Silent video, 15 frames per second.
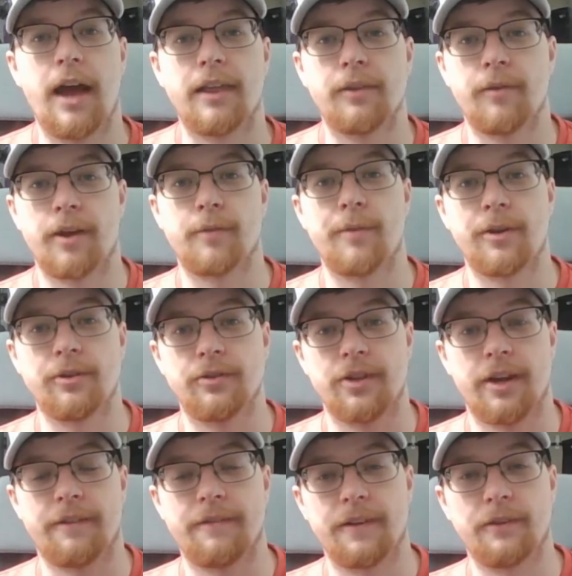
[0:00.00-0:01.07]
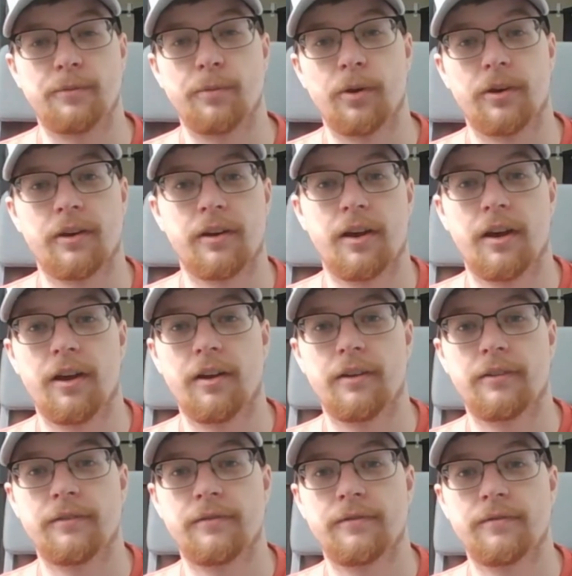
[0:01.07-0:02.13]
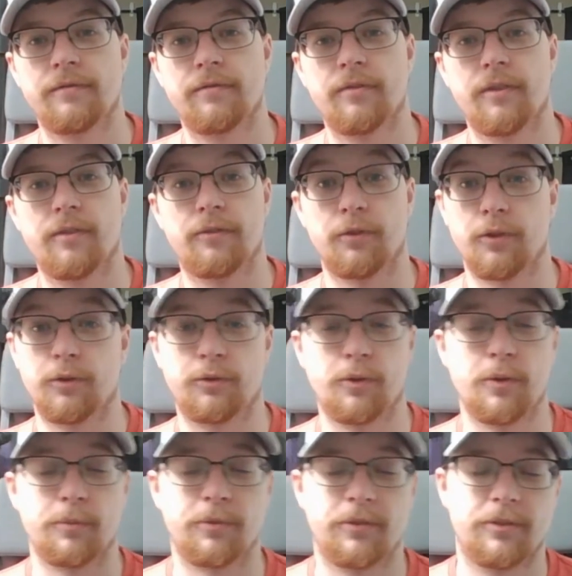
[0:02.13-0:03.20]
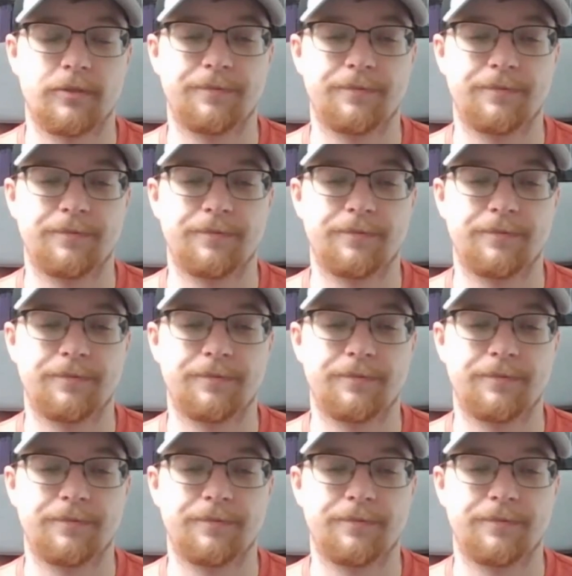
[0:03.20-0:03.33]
recommend you check Facebook for those groups.